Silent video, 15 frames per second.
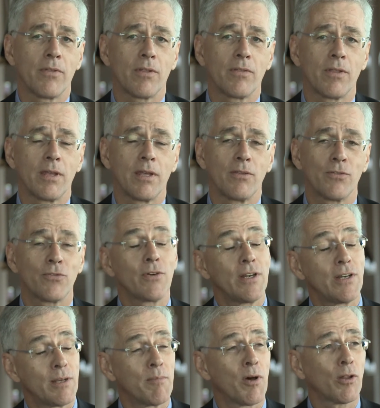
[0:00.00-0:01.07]
that the
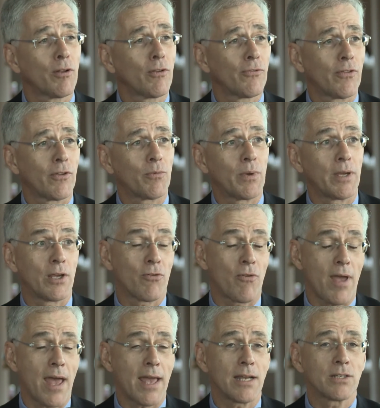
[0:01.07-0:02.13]
3D models that we
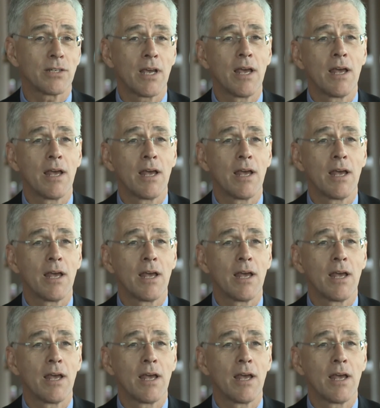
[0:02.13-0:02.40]
create,